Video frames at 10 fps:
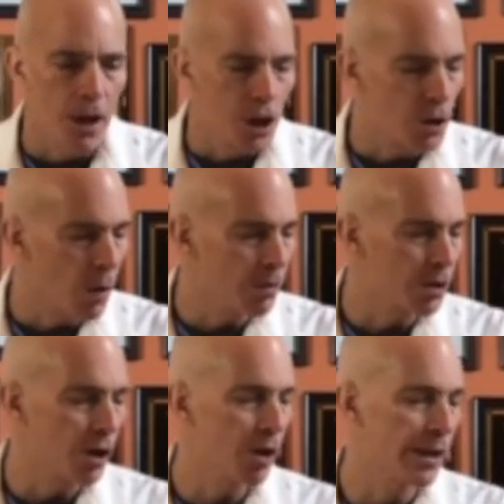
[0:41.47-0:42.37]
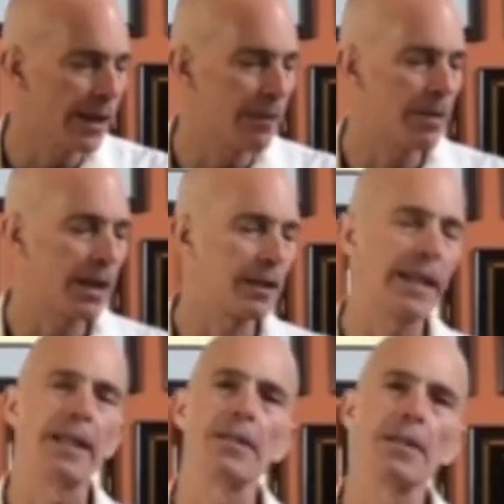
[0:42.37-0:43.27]
So what we're talking about,
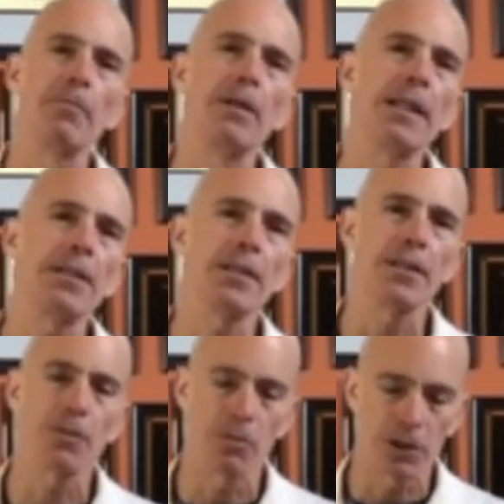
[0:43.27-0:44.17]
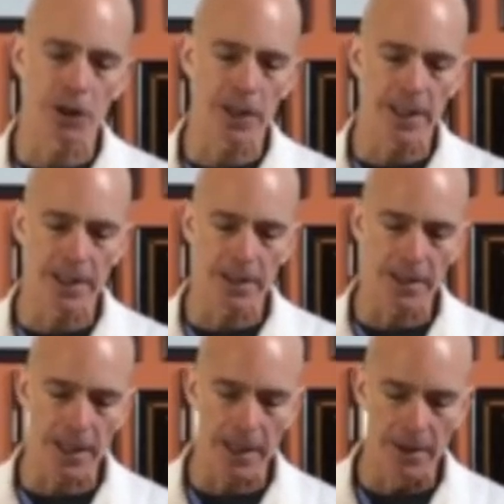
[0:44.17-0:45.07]
again, is the meniscus, which is
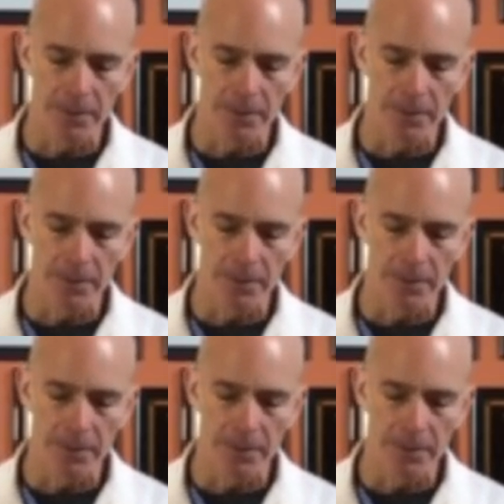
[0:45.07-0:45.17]
the